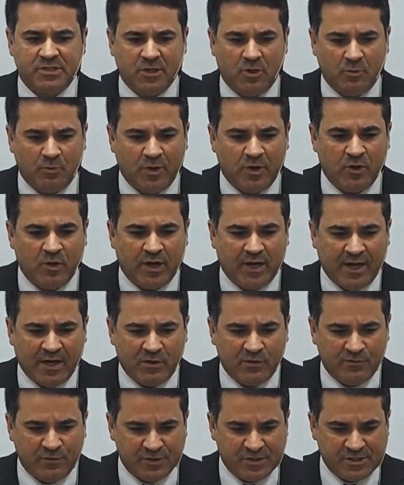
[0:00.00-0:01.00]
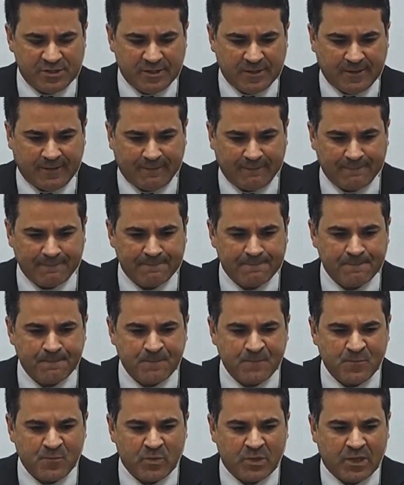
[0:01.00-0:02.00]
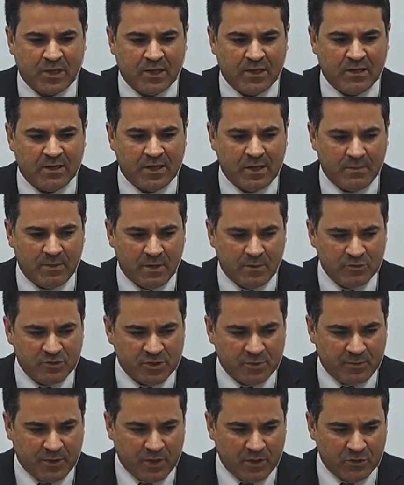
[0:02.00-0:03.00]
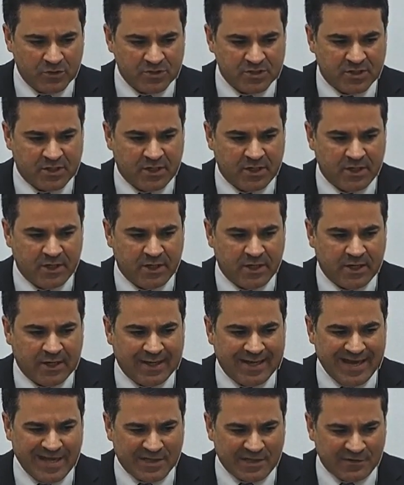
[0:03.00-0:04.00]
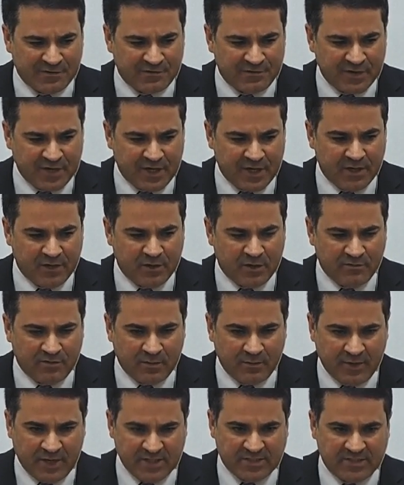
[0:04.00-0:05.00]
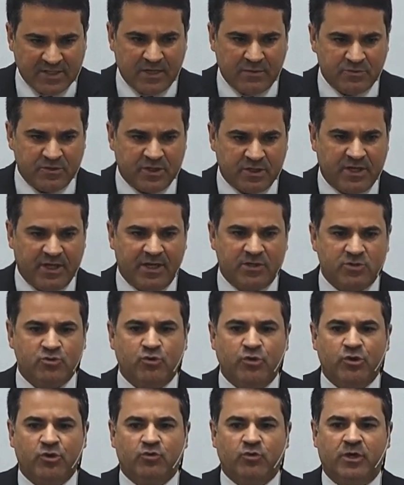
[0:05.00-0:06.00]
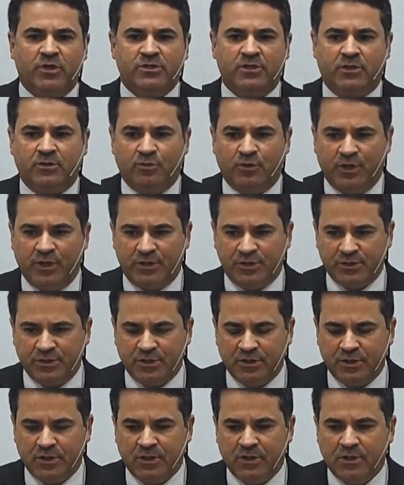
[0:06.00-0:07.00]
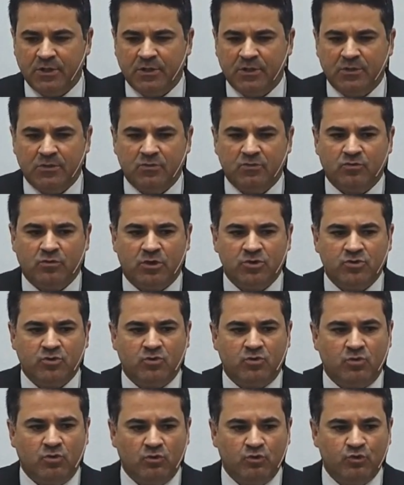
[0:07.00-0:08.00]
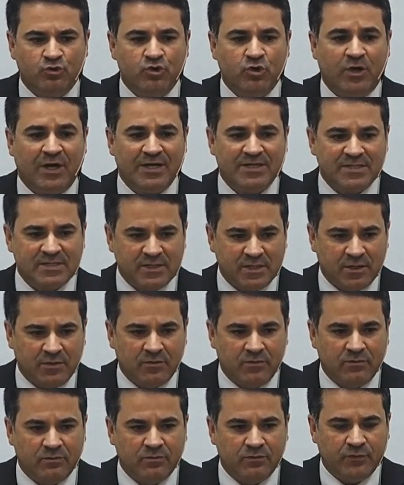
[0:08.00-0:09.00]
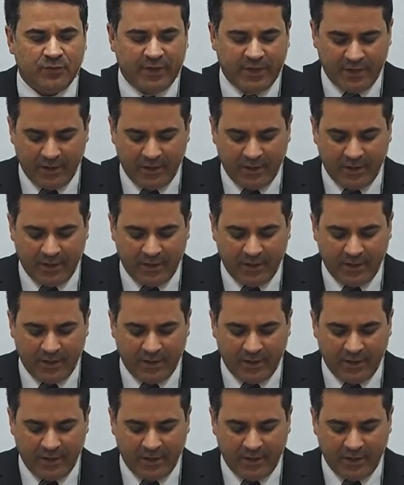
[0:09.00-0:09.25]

we are here at your disposal to pray for you. I'd like to remind the brethren that Thursday, once again, we're going to be here at 8 o'clock p.m., our